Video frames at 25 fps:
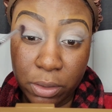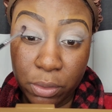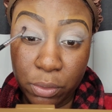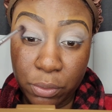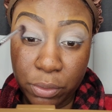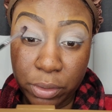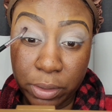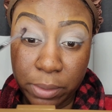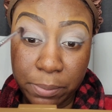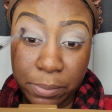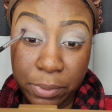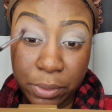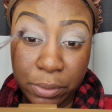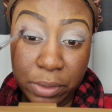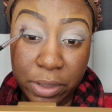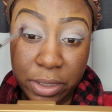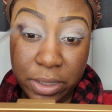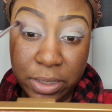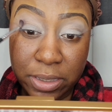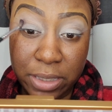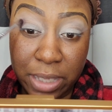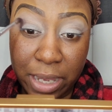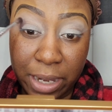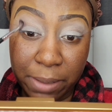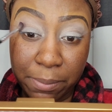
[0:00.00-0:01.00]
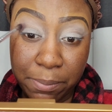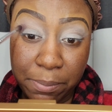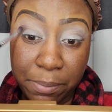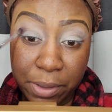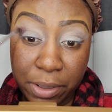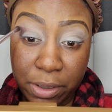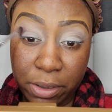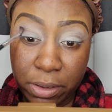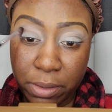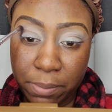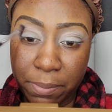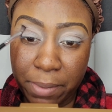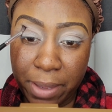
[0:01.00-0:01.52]
Huda Beauty's like
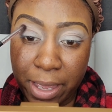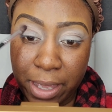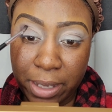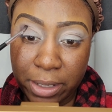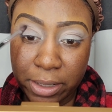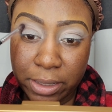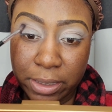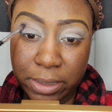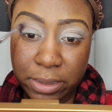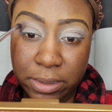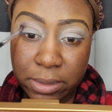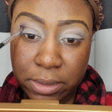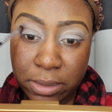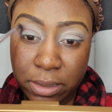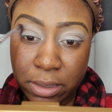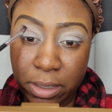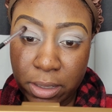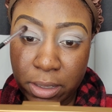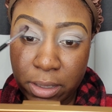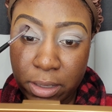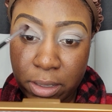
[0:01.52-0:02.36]
bigger palettes.